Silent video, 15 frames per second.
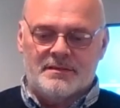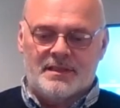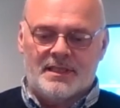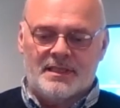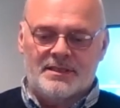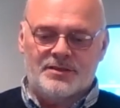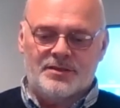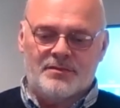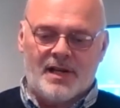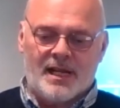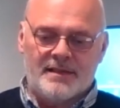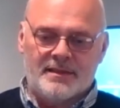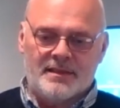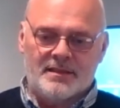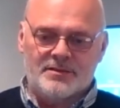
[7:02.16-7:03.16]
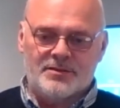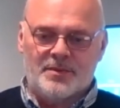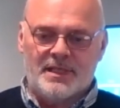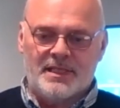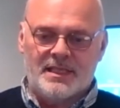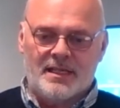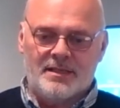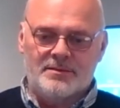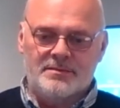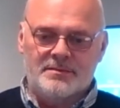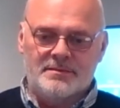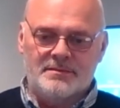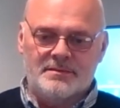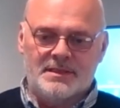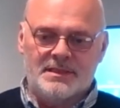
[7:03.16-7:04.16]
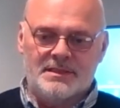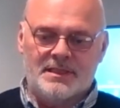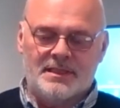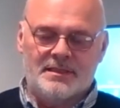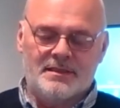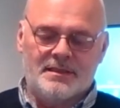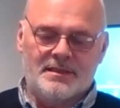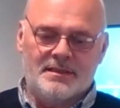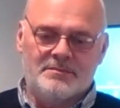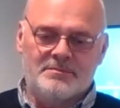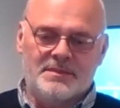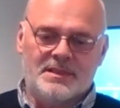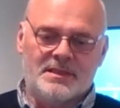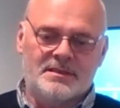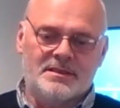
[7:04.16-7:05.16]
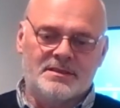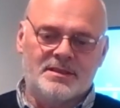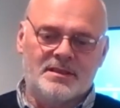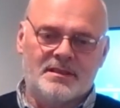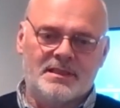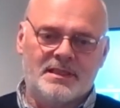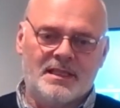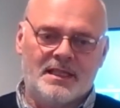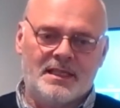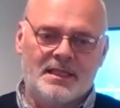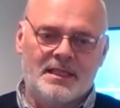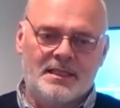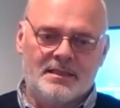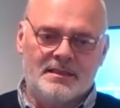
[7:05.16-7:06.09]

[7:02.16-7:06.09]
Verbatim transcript: things around the Arduino, and then um, I designed a